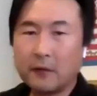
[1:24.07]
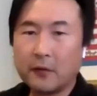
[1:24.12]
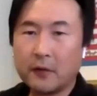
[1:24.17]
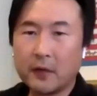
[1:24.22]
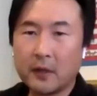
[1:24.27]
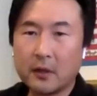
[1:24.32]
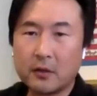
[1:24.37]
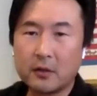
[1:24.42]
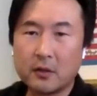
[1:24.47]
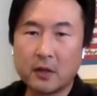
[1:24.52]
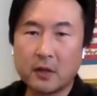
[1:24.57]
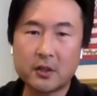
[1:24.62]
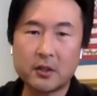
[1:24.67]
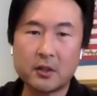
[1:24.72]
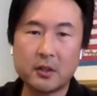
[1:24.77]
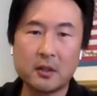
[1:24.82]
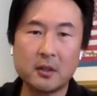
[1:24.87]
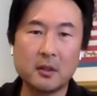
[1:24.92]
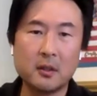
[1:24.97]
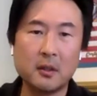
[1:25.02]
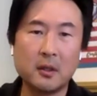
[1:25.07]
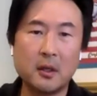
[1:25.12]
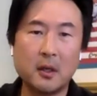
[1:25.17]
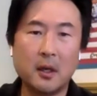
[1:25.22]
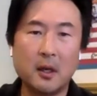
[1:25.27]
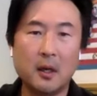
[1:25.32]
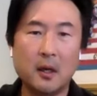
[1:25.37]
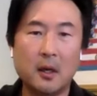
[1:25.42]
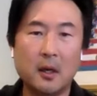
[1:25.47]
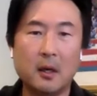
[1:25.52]
you for the introduction.
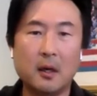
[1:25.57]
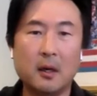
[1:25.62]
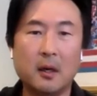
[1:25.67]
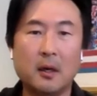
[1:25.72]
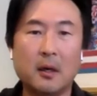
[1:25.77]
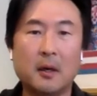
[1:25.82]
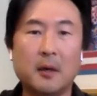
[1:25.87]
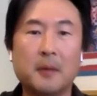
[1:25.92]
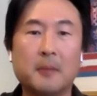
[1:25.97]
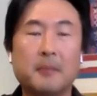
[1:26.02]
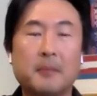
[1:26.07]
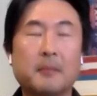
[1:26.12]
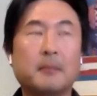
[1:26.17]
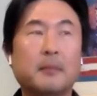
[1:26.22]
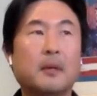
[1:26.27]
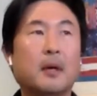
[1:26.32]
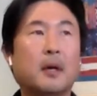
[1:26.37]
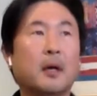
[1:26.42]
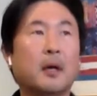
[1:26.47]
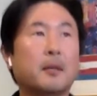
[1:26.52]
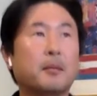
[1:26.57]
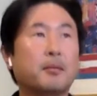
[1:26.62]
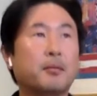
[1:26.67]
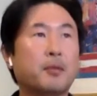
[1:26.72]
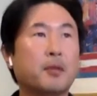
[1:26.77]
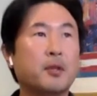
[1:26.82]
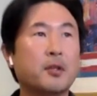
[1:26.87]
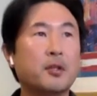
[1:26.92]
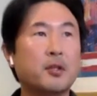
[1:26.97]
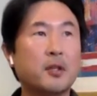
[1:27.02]
I
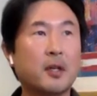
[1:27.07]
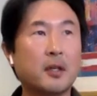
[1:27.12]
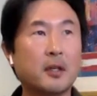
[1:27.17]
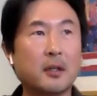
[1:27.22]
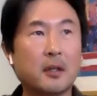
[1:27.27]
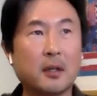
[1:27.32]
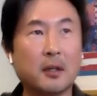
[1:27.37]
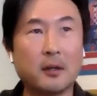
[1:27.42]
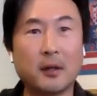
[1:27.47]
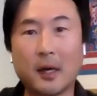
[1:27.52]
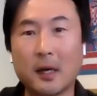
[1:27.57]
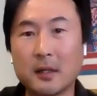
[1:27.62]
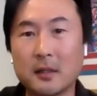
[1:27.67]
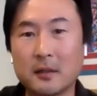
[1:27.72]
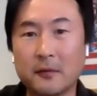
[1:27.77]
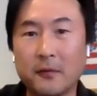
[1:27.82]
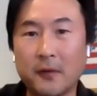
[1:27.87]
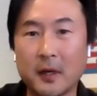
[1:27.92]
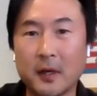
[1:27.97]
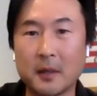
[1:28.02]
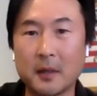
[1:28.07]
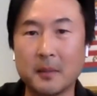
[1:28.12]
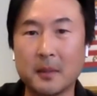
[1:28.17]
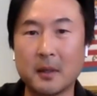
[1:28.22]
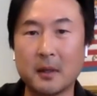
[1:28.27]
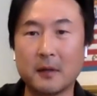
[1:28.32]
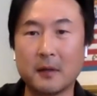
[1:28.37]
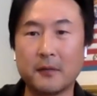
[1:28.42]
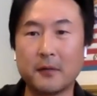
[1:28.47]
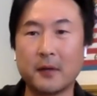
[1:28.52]
appreciate you guys inviting
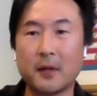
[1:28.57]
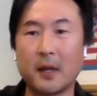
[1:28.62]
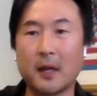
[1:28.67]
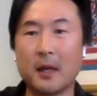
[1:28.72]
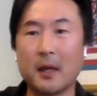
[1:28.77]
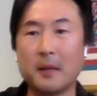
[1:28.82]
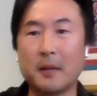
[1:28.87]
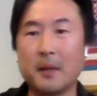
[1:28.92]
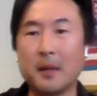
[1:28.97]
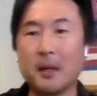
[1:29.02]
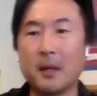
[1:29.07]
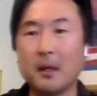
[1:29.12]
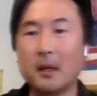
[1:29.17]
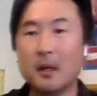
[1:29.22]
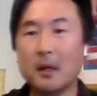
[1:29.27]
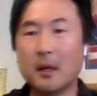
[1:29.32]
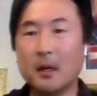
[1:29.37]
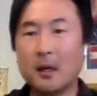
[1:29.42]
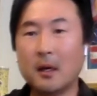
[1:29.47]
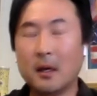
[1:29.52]
me here for the AMA.